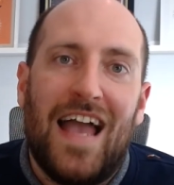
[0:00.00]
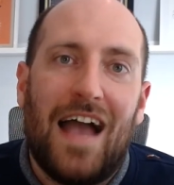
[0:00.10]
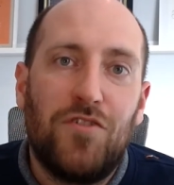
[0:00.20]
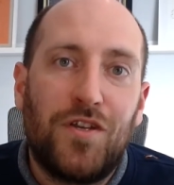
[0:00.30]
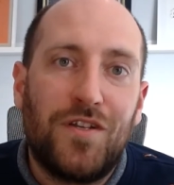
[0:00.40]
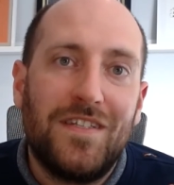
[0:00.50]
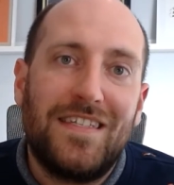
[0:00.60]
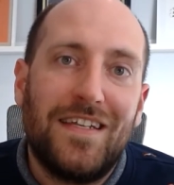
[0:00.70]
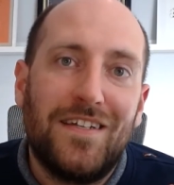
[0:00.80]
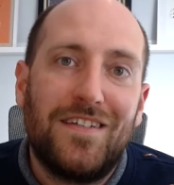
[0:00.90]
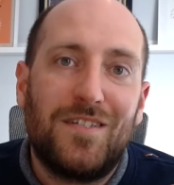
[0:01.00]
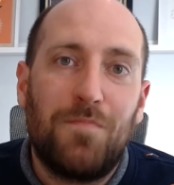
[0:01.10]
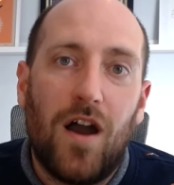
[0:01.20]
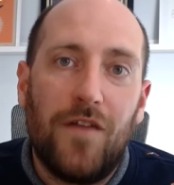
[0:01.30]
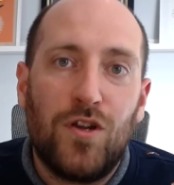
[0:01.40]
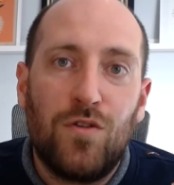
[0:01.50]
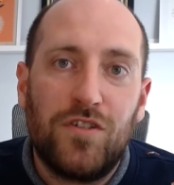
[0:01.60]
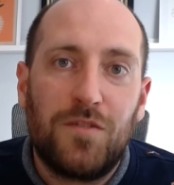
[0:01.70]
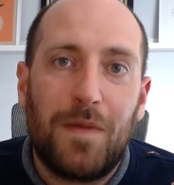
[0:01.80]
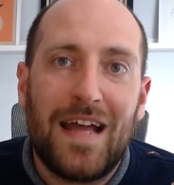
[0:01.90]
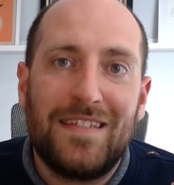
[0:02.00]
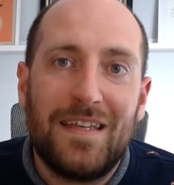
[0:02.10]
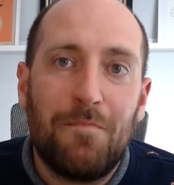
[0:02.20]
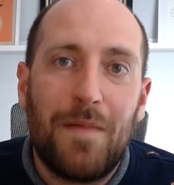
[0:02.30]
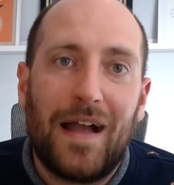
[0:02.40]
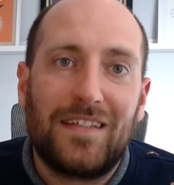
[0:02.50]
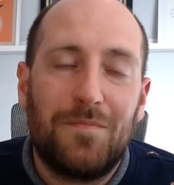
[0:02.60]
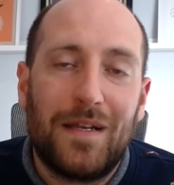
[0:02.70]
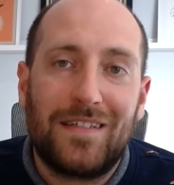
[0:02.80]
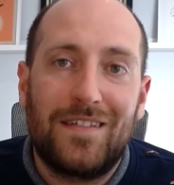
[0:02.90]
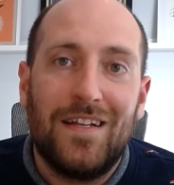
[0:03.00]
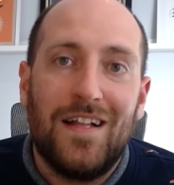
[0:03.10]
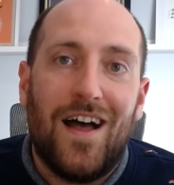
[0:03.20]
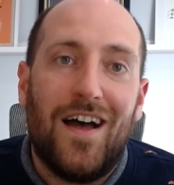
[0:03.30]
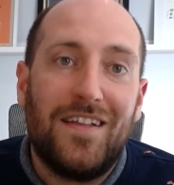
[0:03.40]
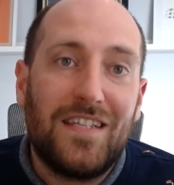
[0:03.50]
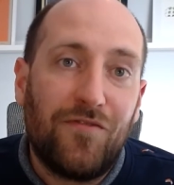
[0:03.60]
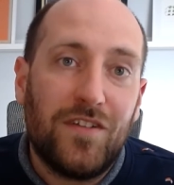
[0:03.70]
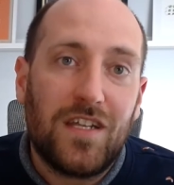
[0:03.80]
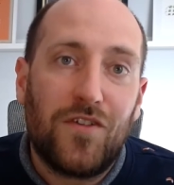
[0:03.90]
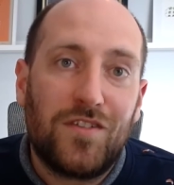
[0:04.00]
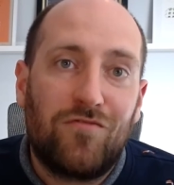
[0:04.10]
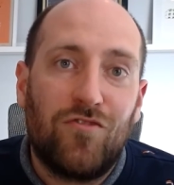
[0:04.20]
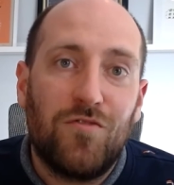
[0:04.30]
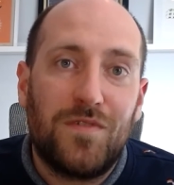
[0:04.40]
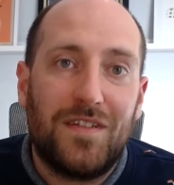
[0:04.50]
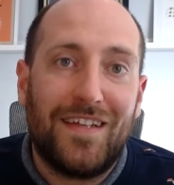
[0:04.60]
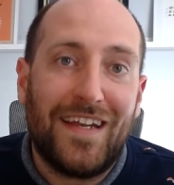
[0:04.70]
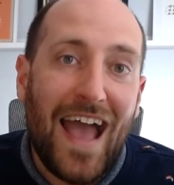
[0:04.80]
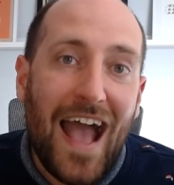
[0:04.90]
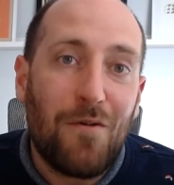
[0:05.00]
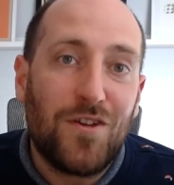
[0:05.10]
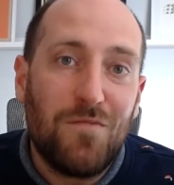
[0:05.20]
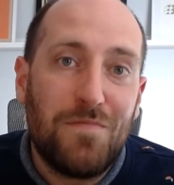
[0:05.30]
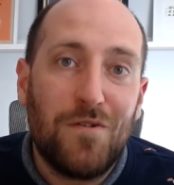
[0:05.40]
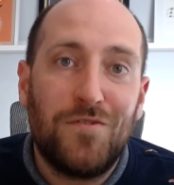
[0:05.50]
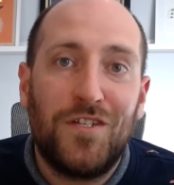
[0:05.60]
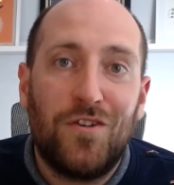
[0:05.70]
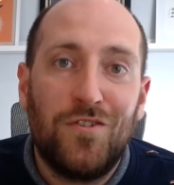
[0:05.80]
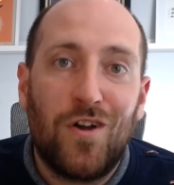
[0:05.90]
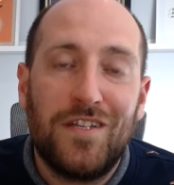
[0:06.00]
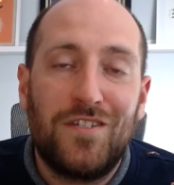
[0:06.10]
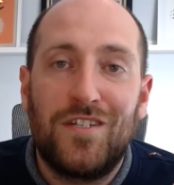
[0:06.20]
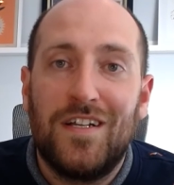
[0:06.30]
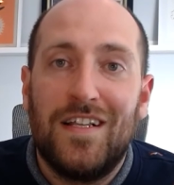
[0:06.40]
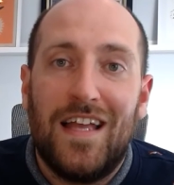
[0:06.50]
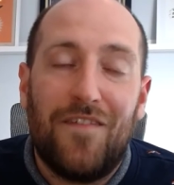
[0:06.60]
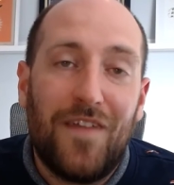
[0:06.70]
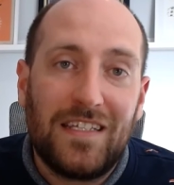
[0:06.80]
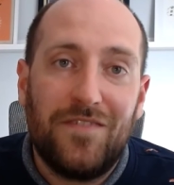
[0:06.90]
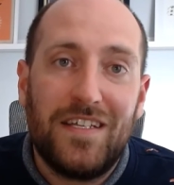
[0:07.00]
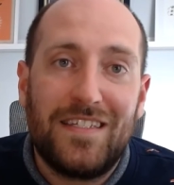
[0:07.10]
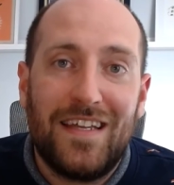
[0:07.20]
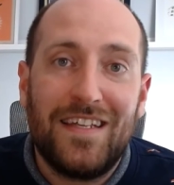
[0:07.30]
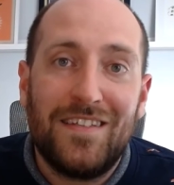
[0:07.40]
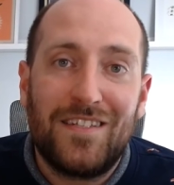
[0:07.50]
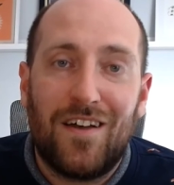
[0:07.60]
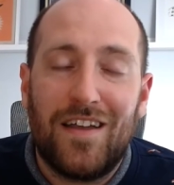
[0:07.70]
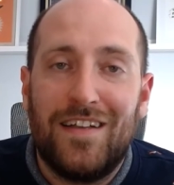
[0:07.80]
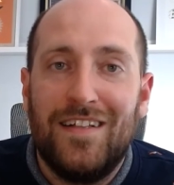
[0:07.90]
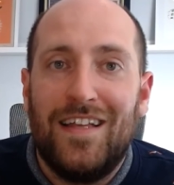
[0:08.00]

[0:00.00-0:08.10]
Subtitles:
Have you considered, as part of your launch plans, the impact amongst different diverse groups, and how are you building your knowledge, effectiveness and insight?